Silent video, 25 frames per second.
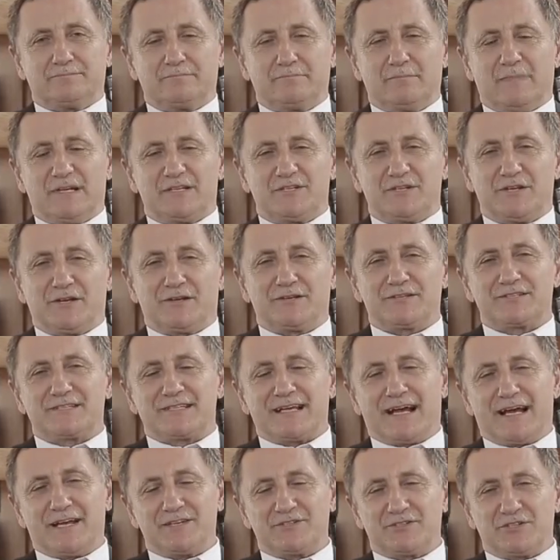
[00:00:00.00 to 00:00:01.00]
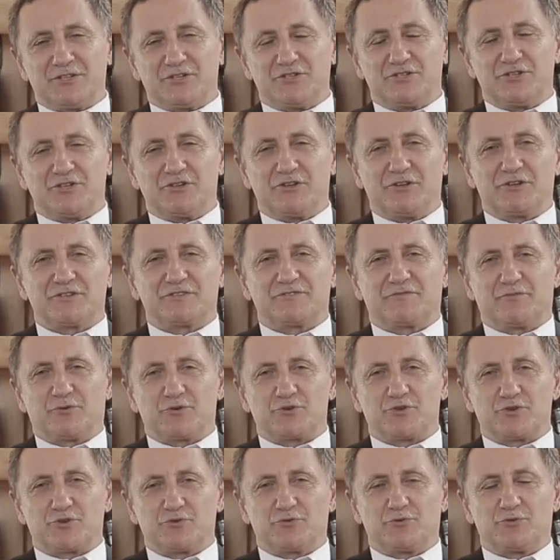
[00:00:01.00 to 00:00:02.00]
material science engineers
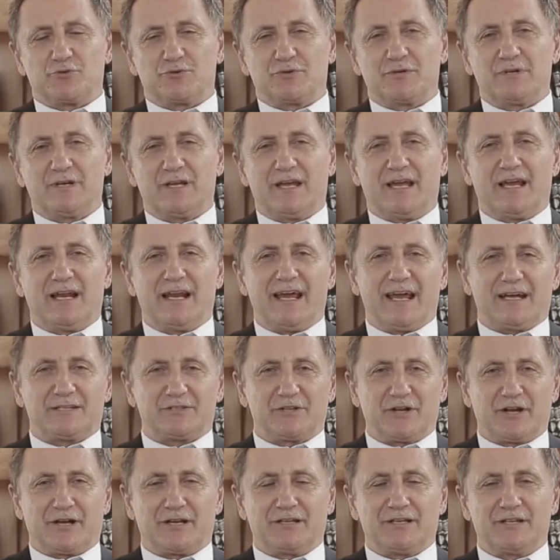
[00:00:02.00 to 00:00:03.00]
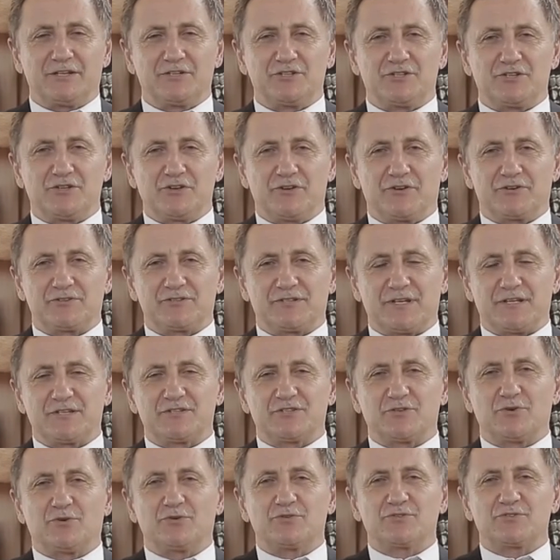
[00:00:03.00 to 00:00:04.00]
for sure, electrical engineers, and
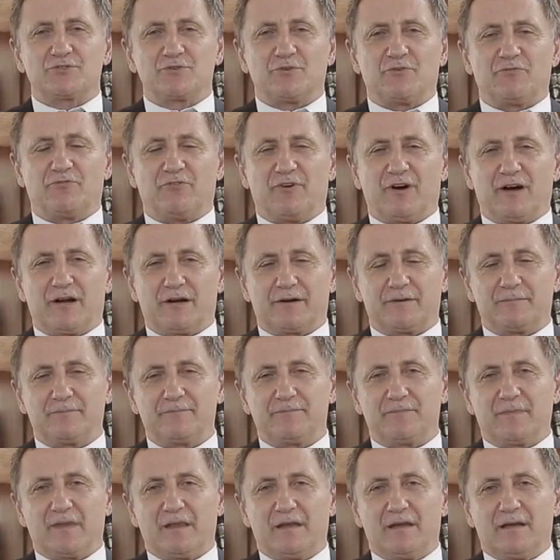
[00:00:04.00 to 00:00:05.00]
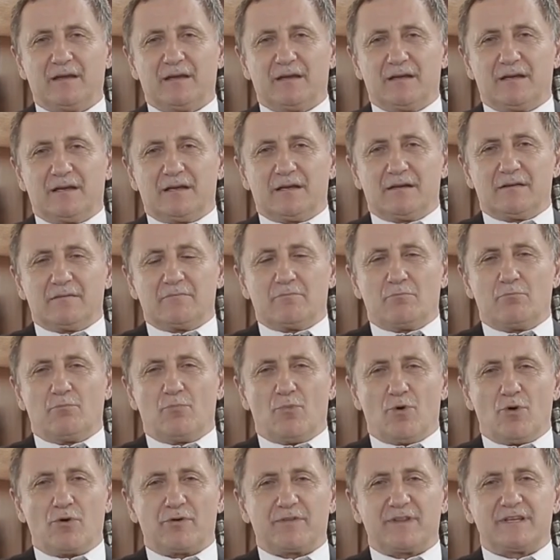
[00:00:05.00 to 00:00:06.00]
so on so far,
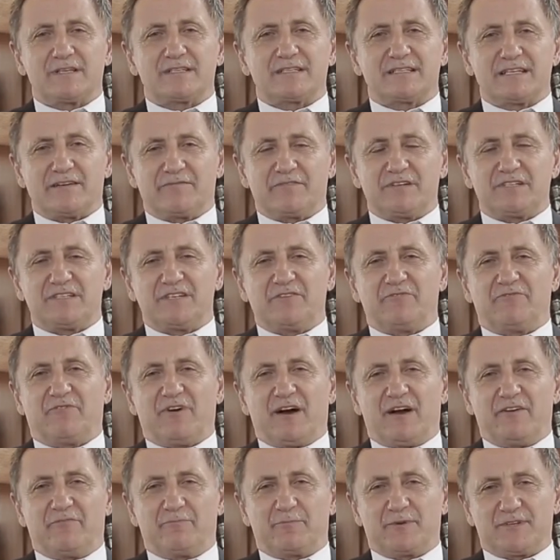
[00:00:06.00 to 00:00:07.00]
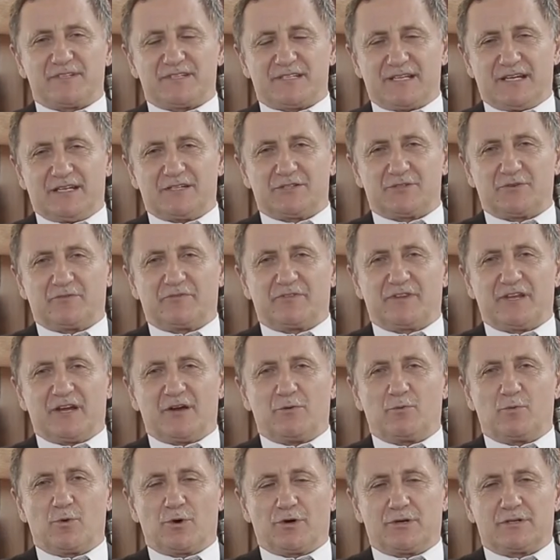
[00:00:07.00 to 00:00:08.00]
more than 75% of
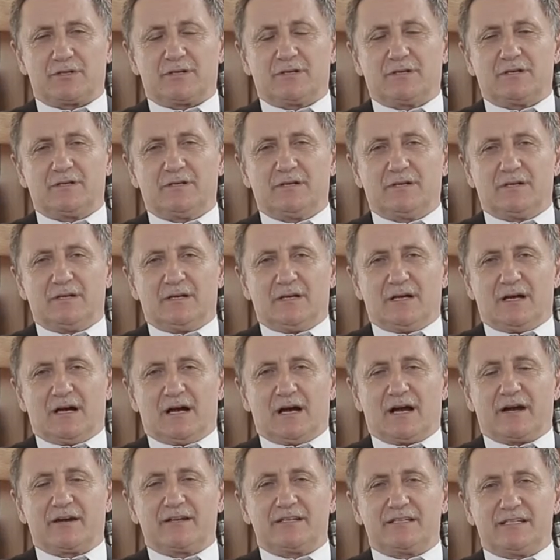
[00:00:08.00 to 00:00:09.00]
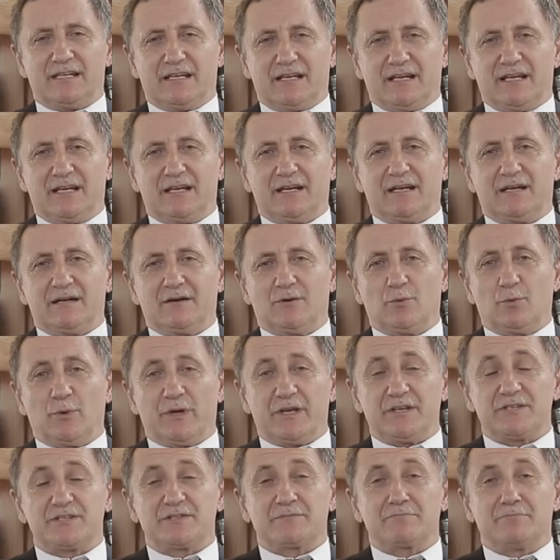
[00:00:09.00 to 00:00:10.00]
their work are dealing
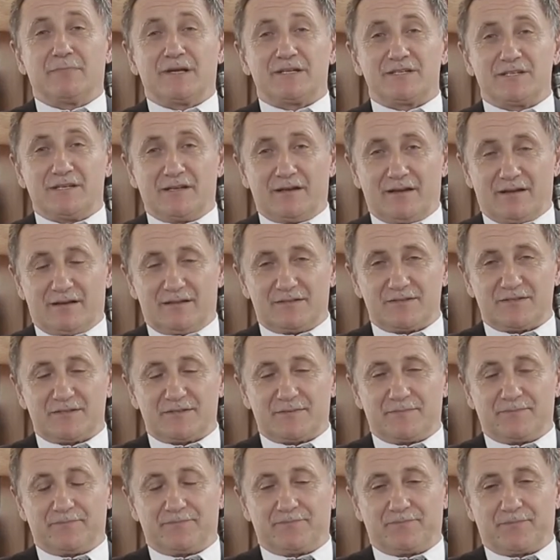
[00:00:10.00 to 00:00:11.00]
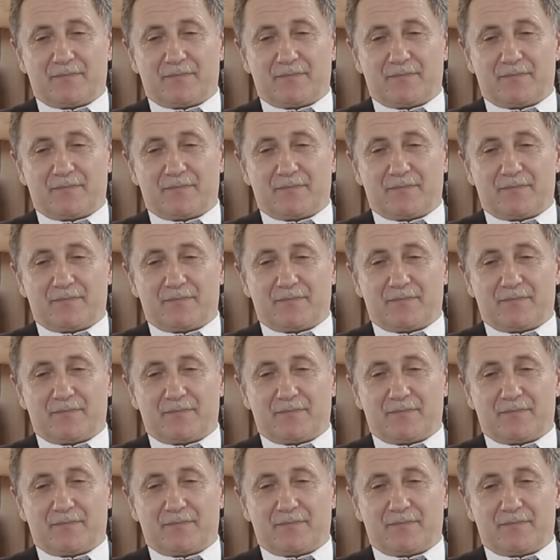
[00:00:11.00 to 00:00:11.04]
with materials.